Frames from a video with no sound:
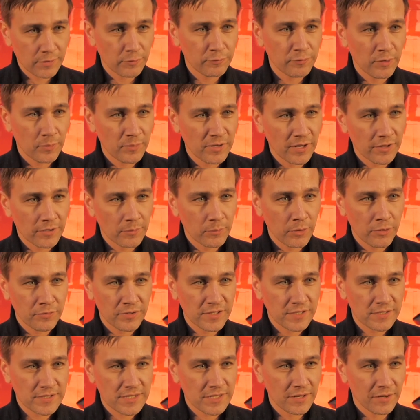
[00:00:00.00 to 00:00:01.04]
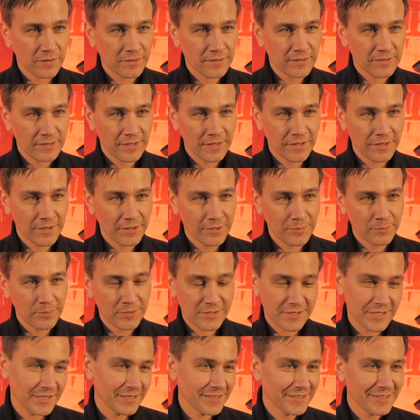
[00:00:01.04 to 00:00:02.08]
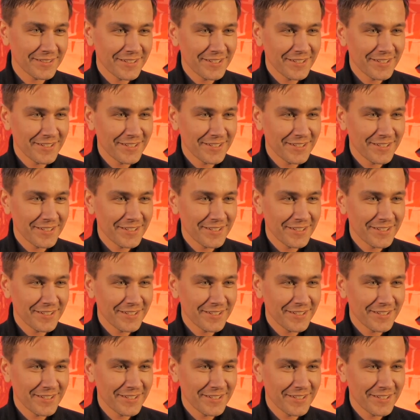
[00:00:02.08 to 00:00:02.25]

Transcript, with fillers: go film another movie. So uh, yeah. we'll see. Yeah, you're